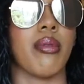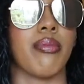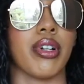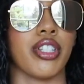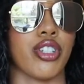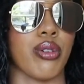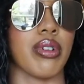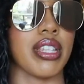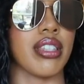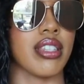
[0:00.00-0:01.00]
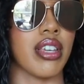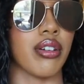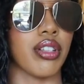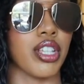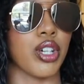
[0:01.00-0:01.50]
but don't
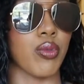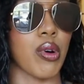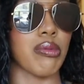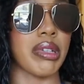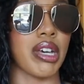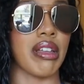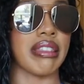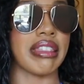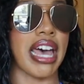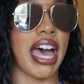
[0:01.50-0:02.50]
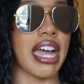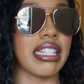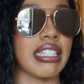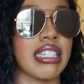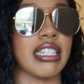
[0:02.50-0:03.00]
necessarily quote me on that.